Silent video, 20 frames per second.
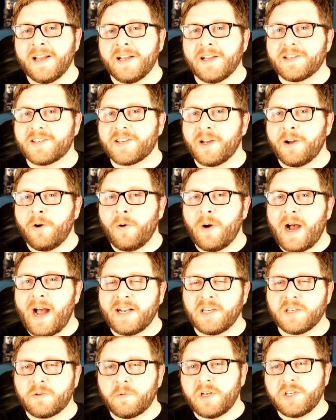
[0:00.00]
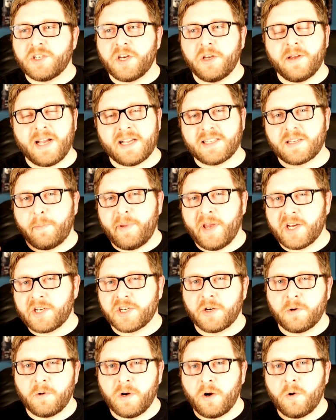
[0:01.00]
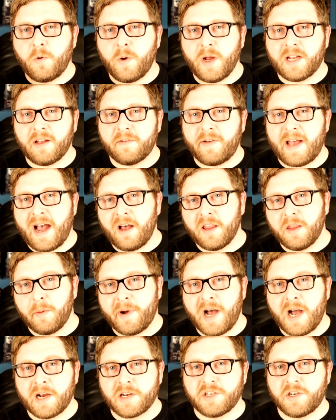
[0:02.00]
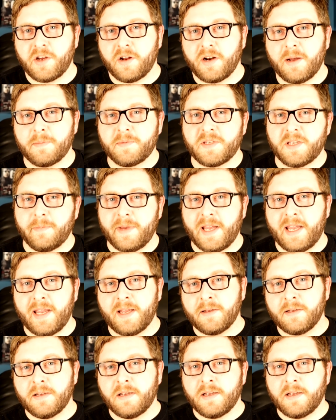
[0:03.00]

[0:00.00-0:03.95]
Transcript: So I just want to show you guys a picture real quick of how the box showed up to me.